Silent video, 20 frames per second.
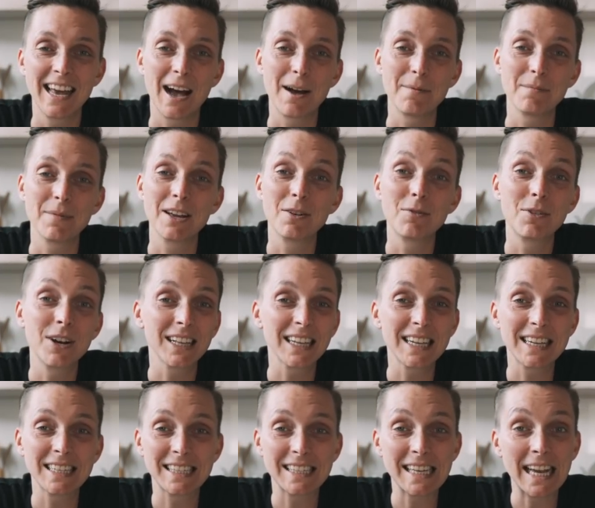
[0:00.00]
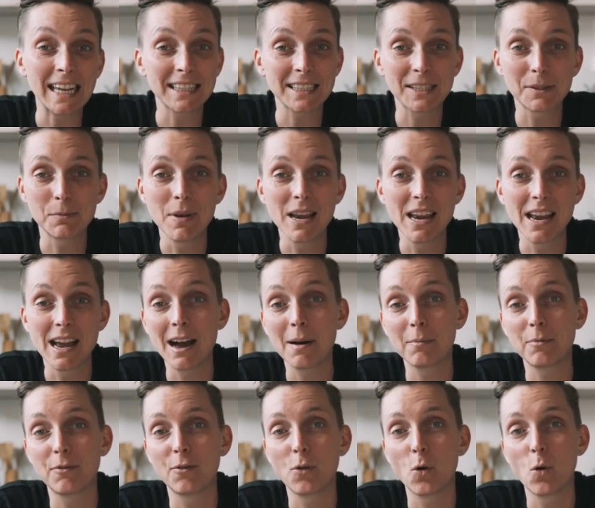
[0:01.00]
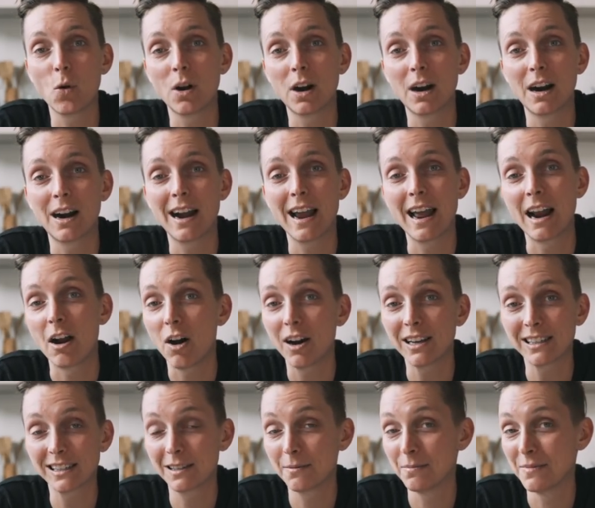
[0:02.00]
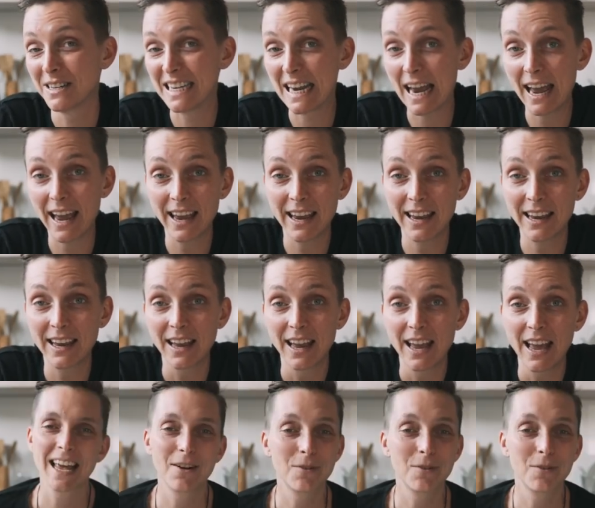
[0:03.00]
Um, it really sets me up for an awesome day.